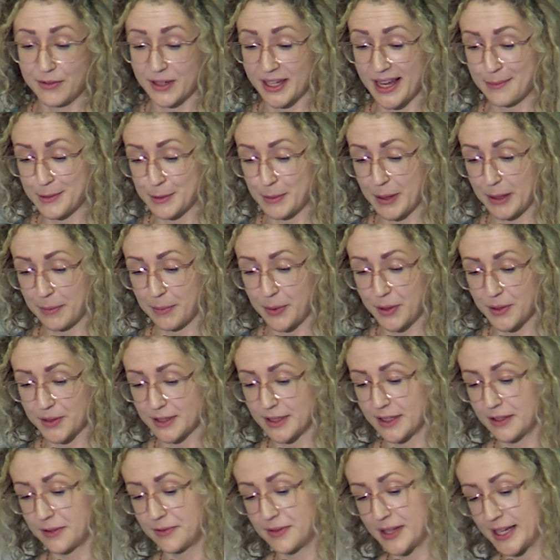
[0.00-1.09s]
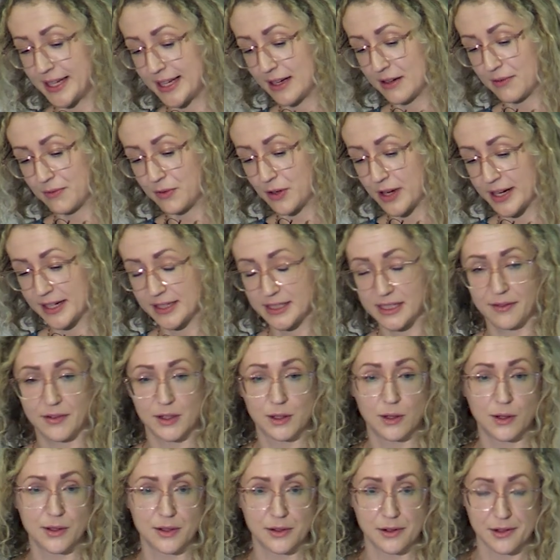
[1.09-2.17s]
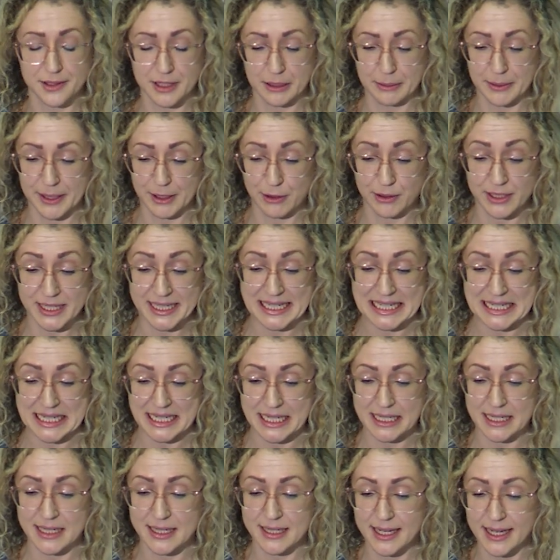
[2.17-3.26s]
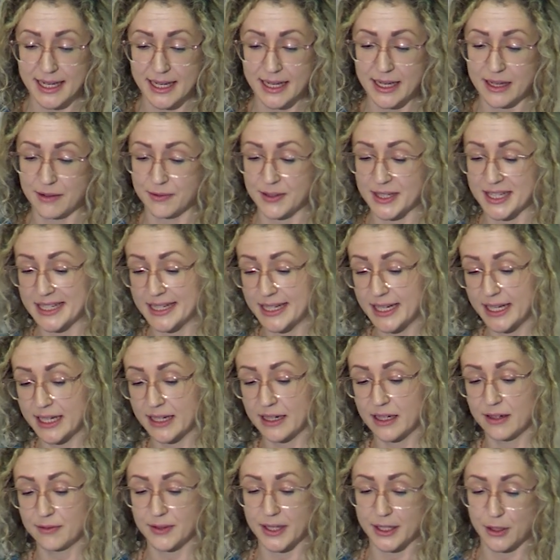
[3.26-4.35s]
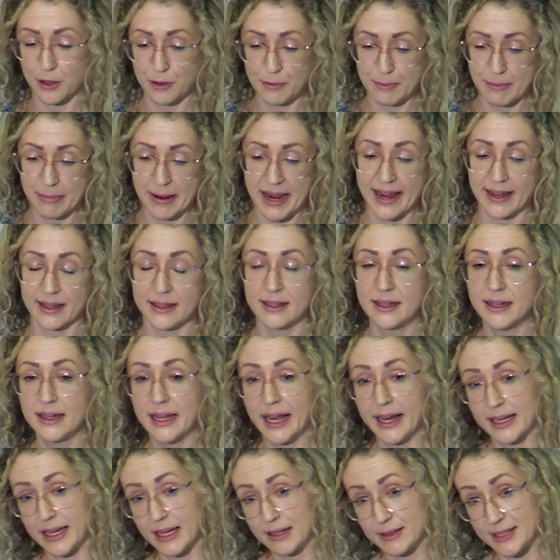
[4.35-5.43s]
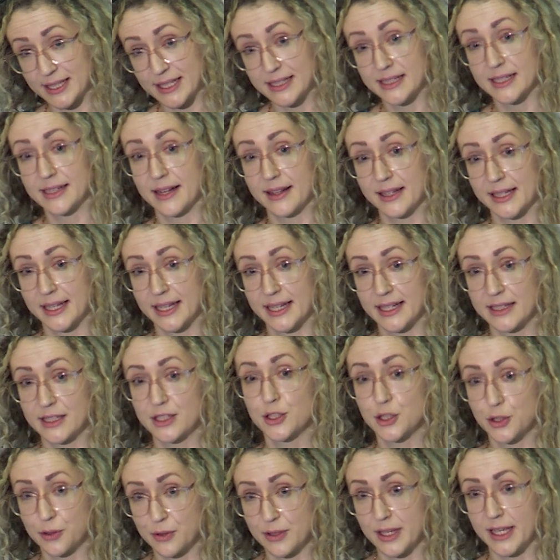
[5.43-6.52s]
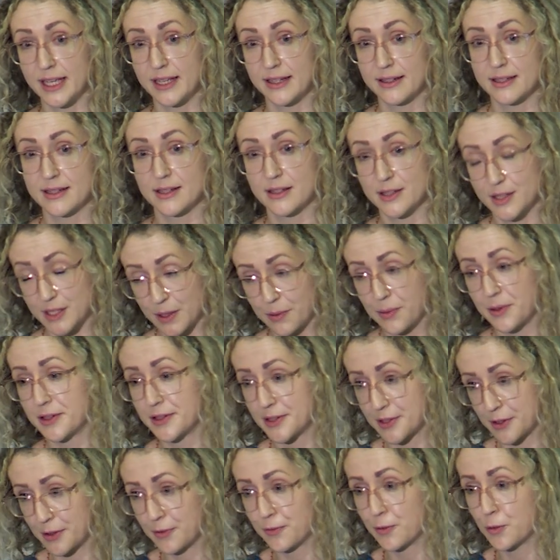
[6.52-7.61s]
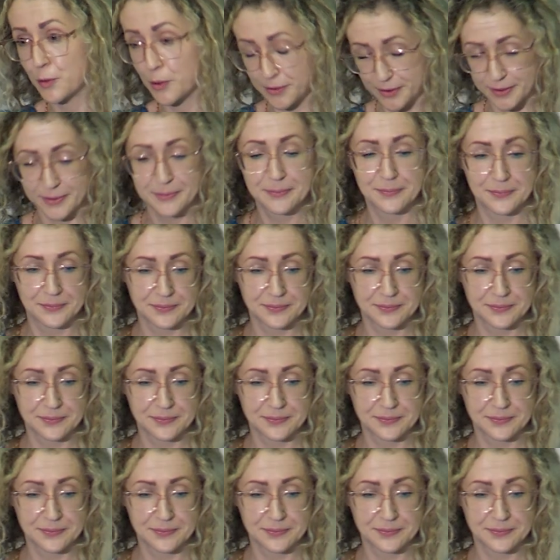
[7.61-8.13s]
it comes back positive, they get invited to have a colonoscopy or a CTC. If it's negative, they go back and get sent another kit, 2 years, so on and so forth.